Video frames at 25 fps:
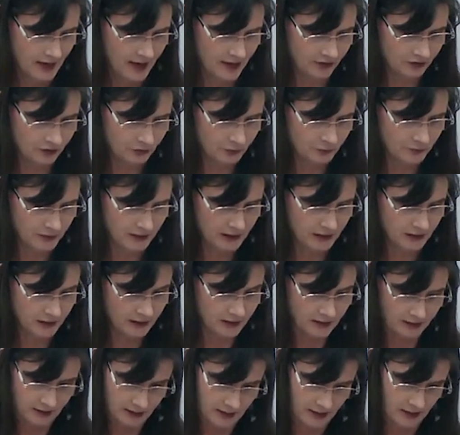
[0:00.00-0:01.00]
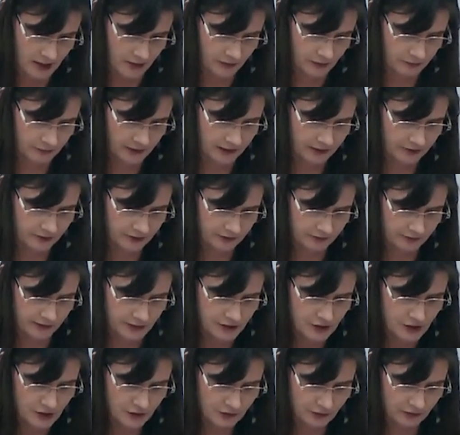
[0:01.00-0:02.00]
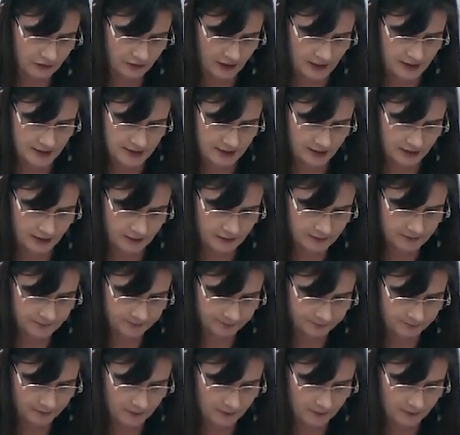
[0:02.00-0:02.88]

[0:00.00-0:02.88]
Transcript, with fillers: As we are a relatively new centre,